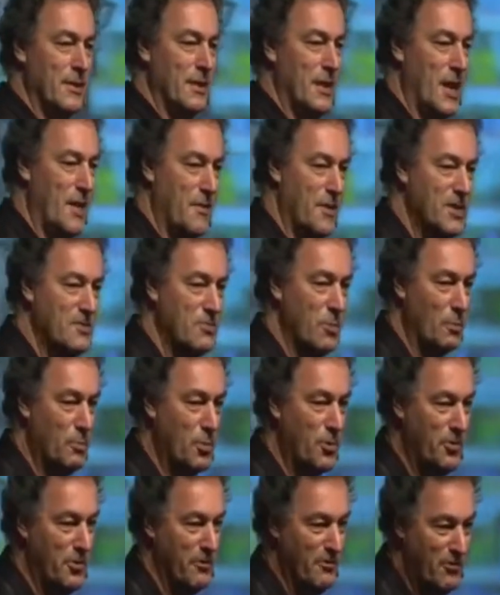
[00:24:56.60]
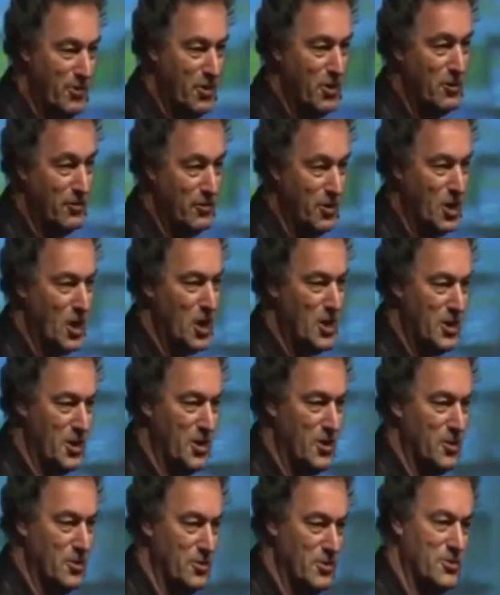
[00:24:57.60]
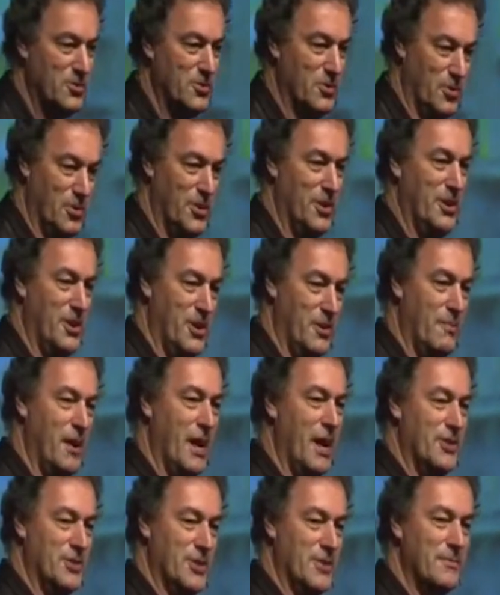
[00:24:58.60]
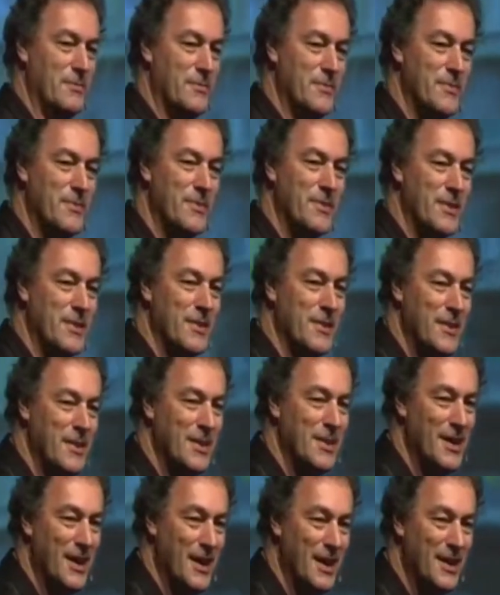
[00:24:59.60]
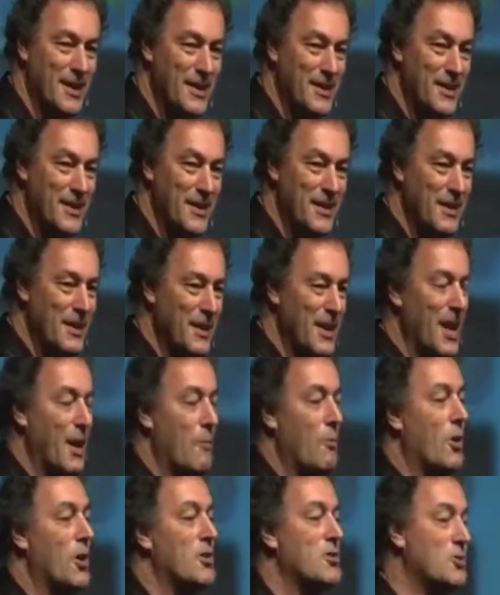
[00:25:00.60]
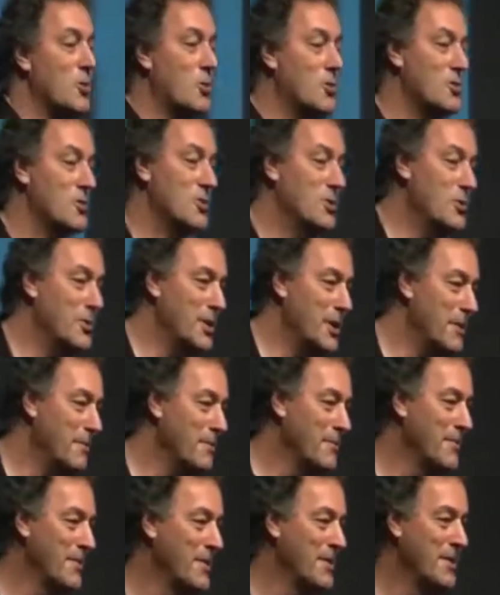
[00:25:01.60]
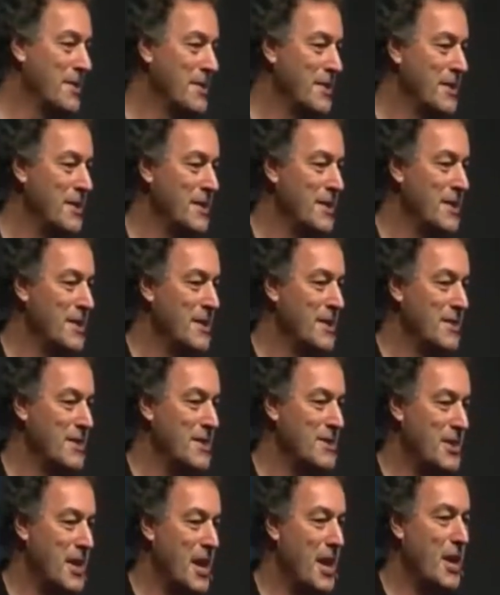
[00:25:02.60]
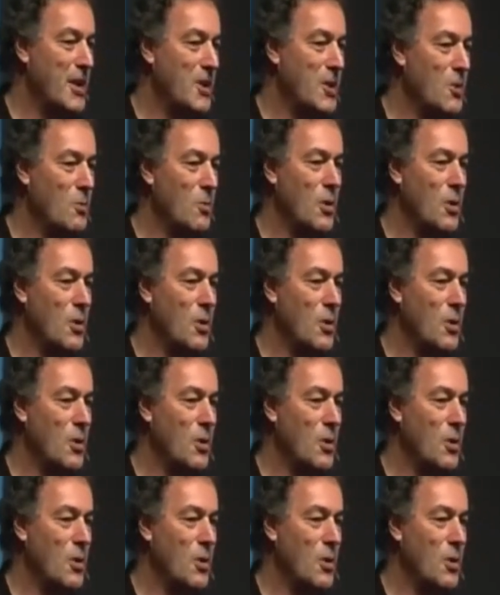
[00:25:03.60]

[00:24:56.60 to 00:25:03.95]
Now, this would put the fear of God into a store, you can imagine. And what are stores doing? They're saying, you know